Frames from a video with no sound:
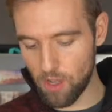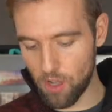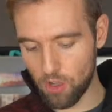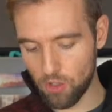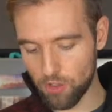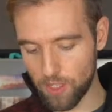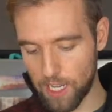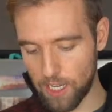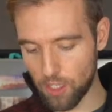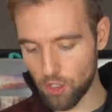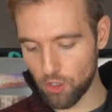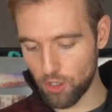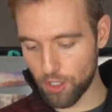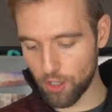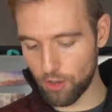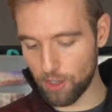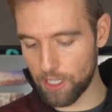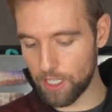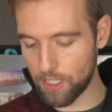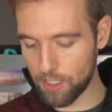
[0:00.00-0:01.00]
all natural
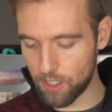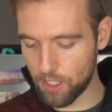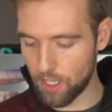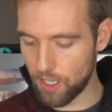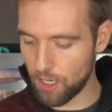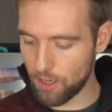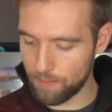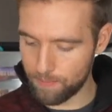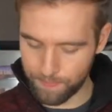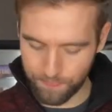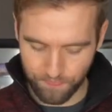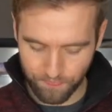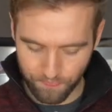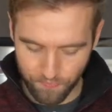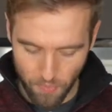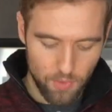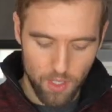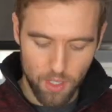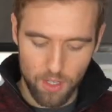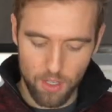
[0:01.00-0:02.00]
ingredients in here.
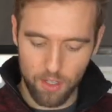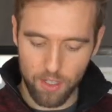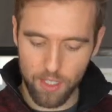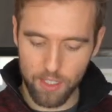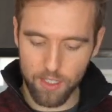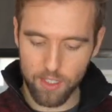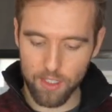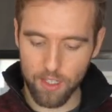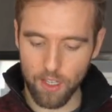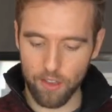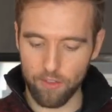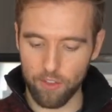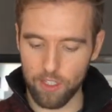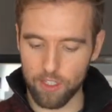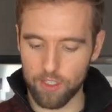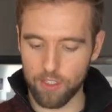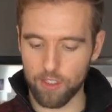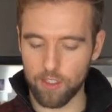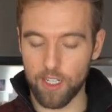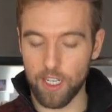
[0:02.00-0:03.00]
Let's give this
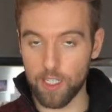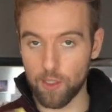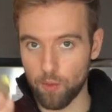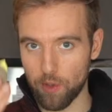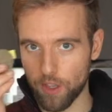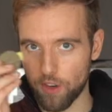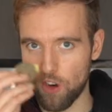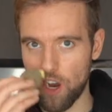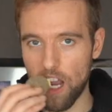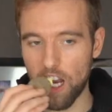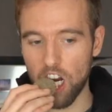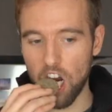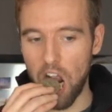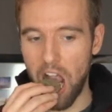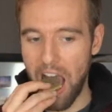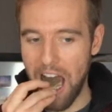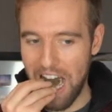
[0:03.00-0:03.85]
a taste with a cracker.